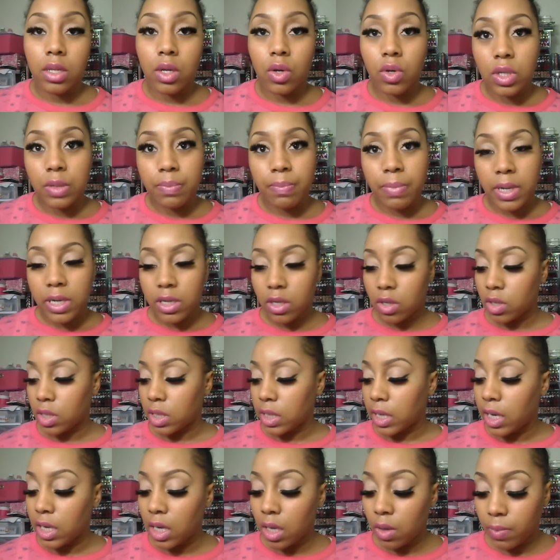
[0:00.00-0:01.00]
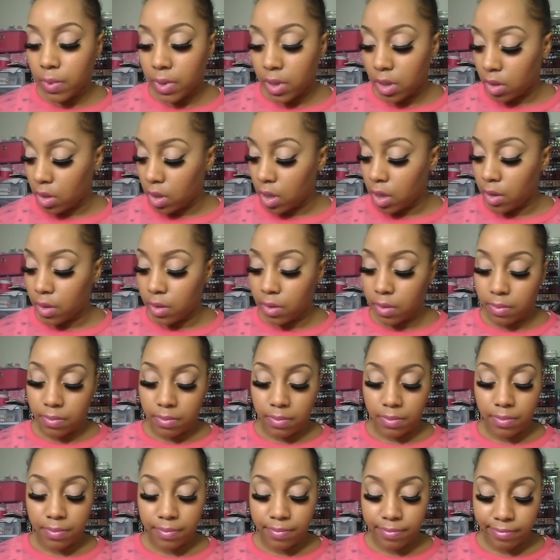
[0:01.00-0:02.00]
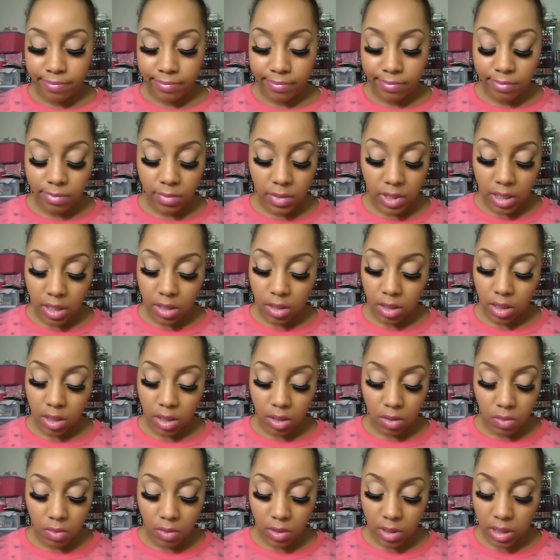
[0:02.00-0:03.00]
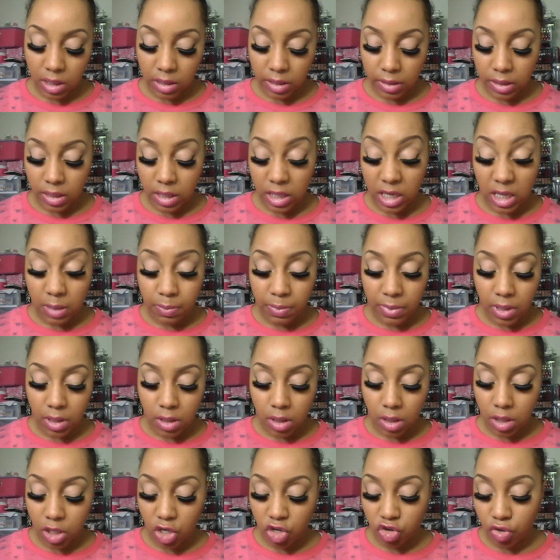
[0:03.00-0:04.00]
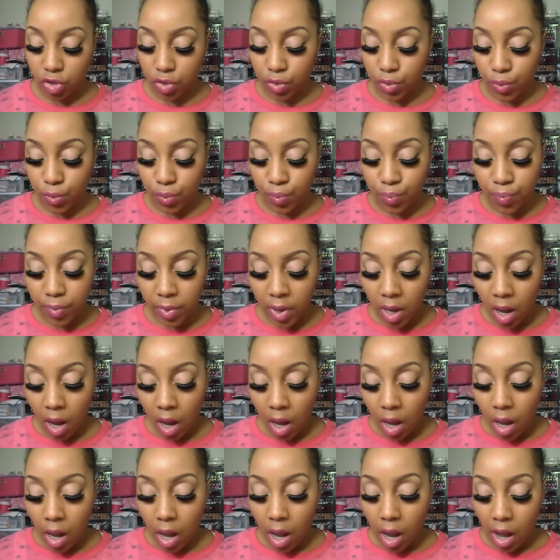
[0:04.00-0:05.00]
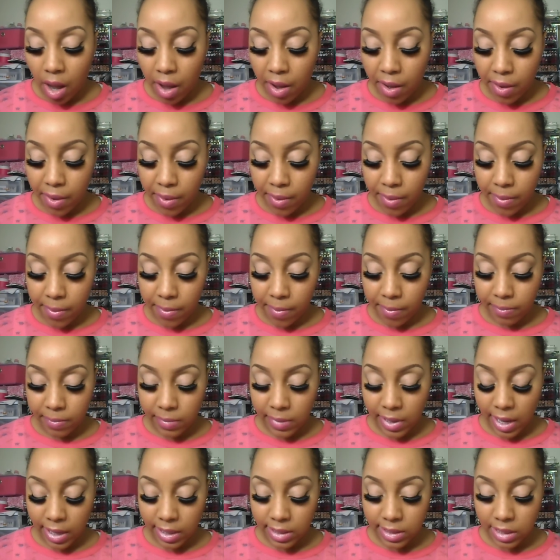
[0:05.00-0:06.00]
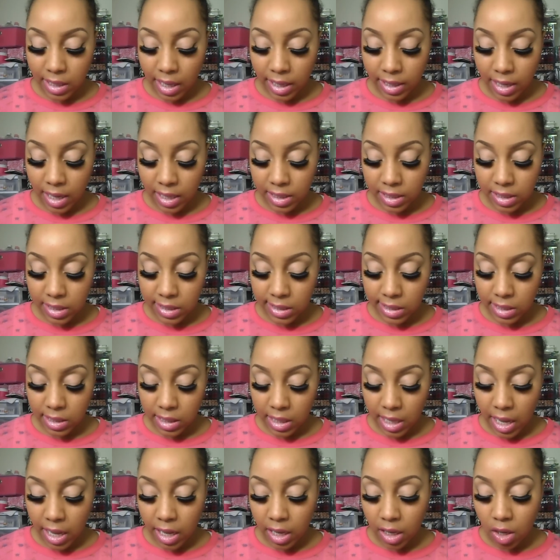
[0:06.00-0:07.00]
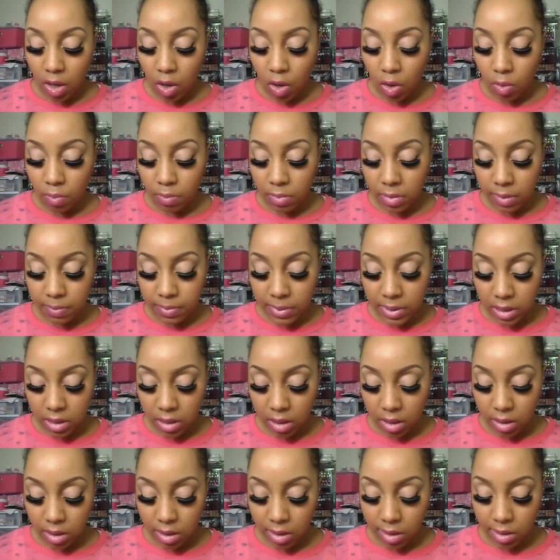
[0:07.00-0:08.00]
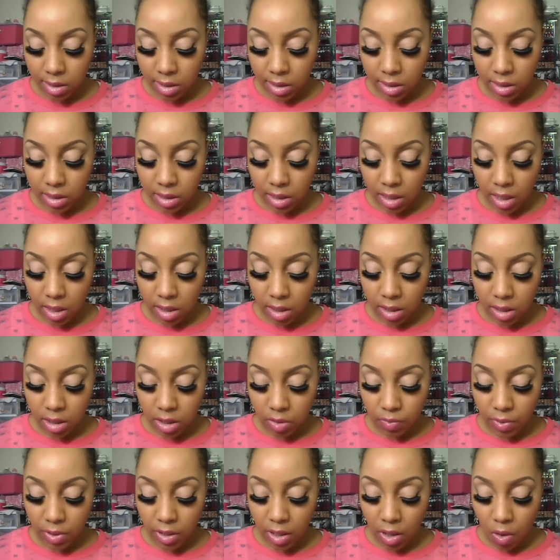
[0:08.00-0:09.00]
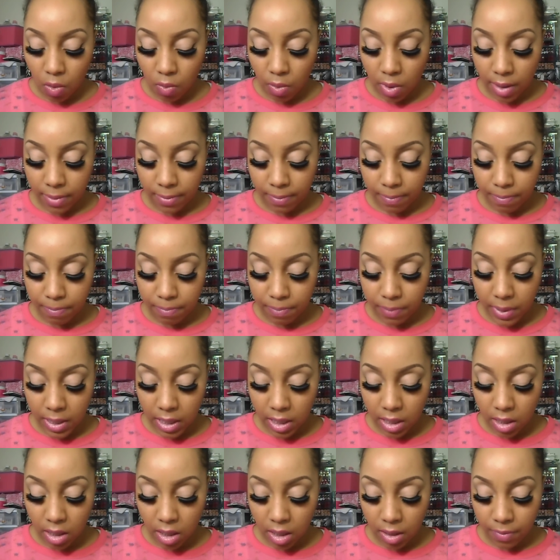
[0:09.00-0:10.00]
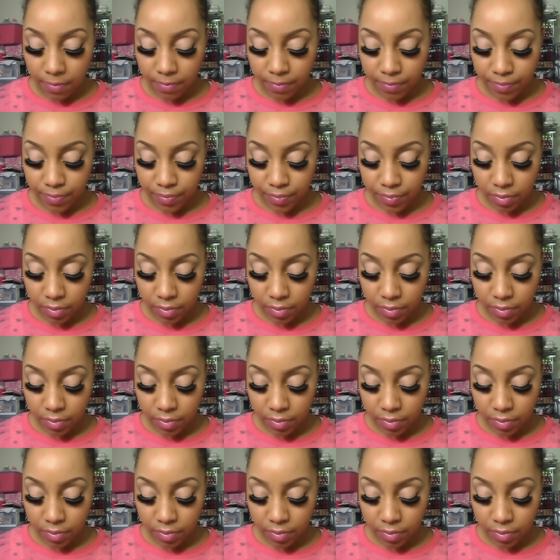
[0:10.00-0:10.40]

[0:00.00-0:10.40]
those blenders anywhere. Um, yeah, so it's just, just been a, a struggle. Um, next, I got this Lancome lipstick. This is in three oh one B,